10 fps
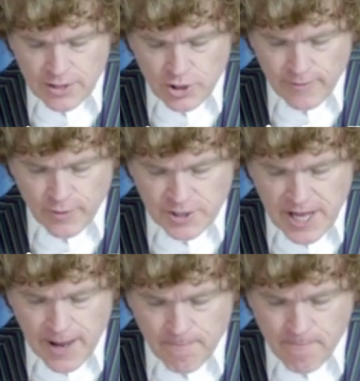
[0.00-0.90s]
let's look at verse
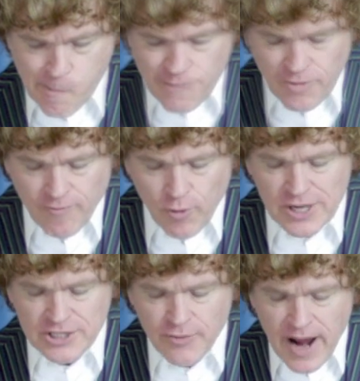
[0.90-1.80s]
10 for
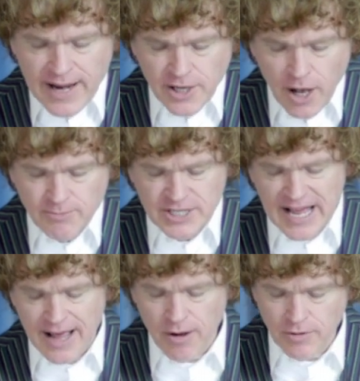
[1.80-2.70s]
as the rain comes
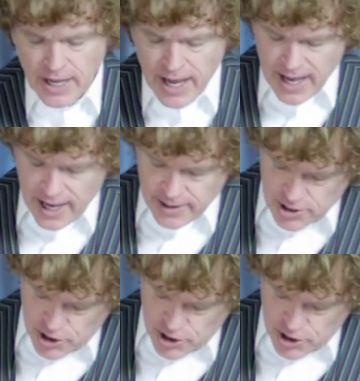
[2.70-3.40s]
down and the